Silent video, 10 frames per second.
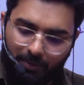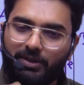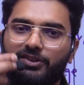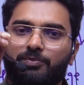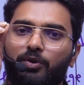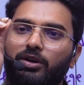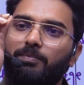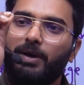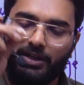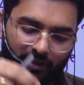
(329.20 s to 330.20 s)
small
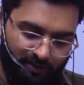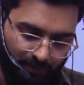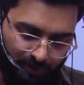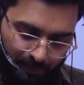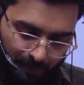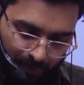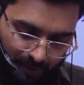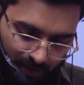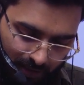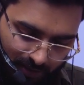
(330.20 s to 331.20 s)
particles of the paper
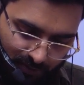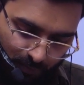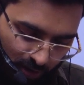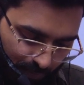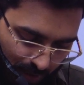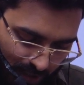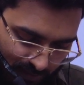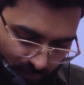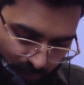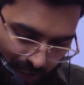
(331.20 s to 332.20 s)
cutting, small parts.
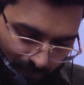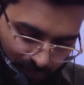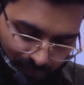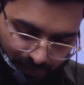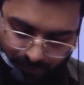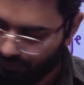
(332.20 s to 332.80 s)
We have the few.